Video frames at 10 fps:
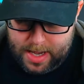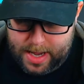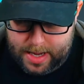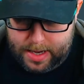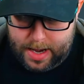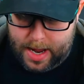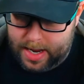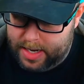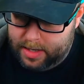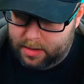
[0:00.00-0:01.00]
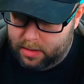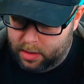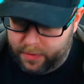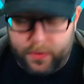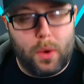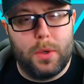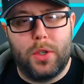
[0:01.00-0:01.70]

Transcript: And I look forward